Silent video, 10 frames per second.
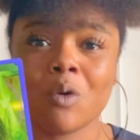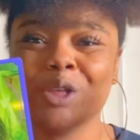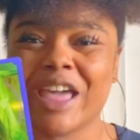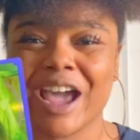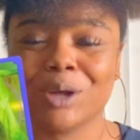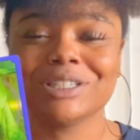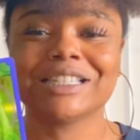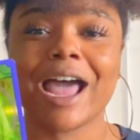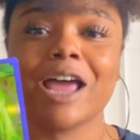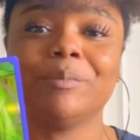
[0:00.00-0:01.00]
on the
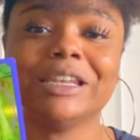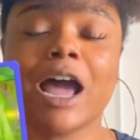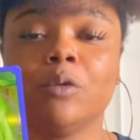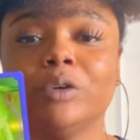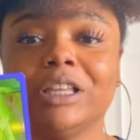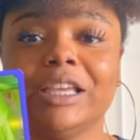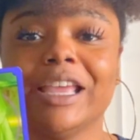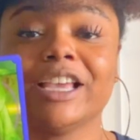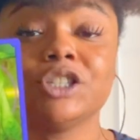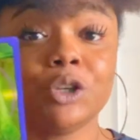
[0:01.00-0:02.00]
outside, but not really
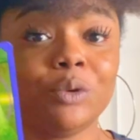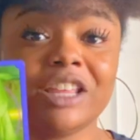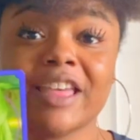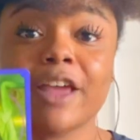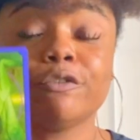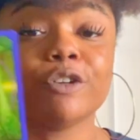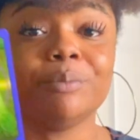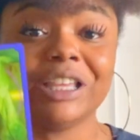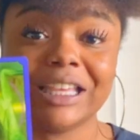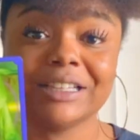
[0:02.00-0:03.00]
exuding that from
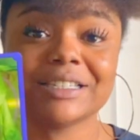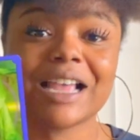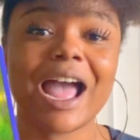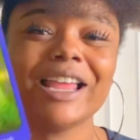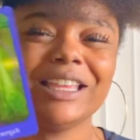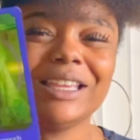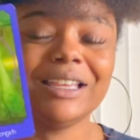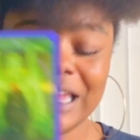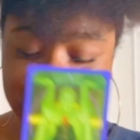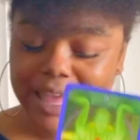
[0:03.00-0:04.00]
the inside.
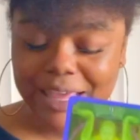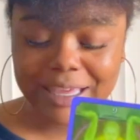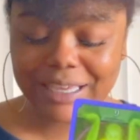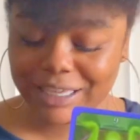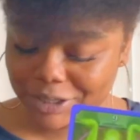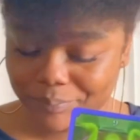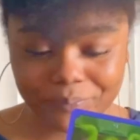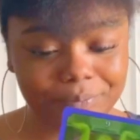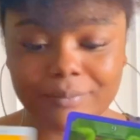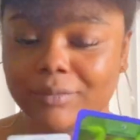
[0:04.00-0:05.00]
He
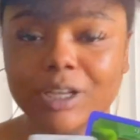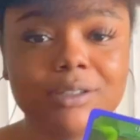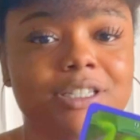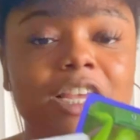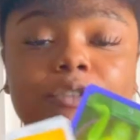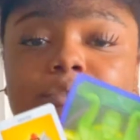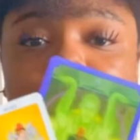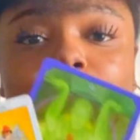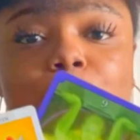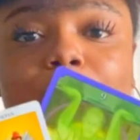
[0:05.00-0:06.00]
Seven of
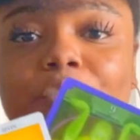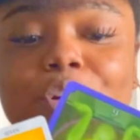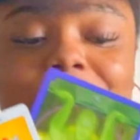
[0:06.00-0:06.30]
Swords reverse,